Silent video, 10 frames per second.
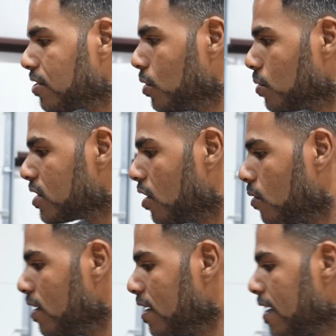too. So
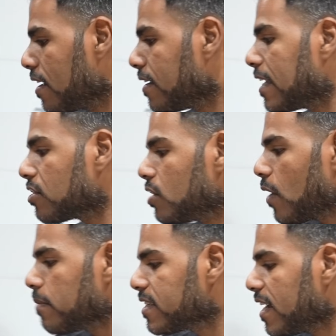get to the
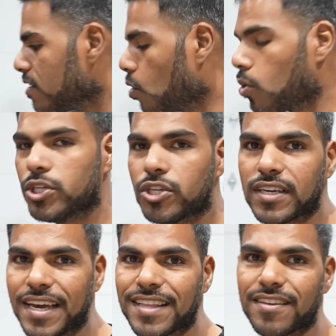website, order your
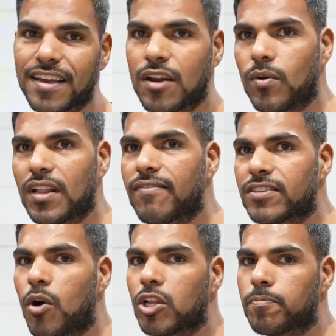kit, and we'll have
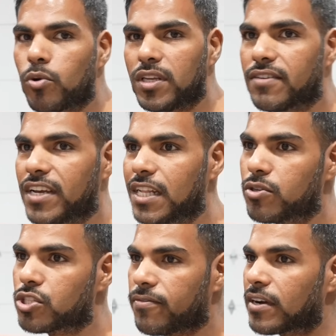smaller pulleys available.
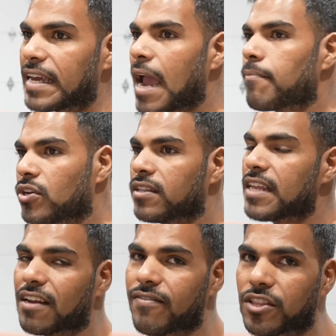So if you're cammed, you can
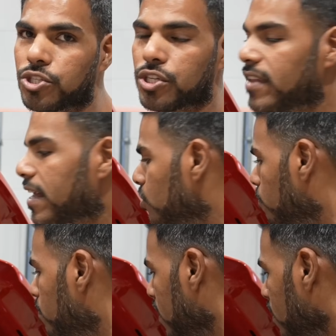take advantage of that too. But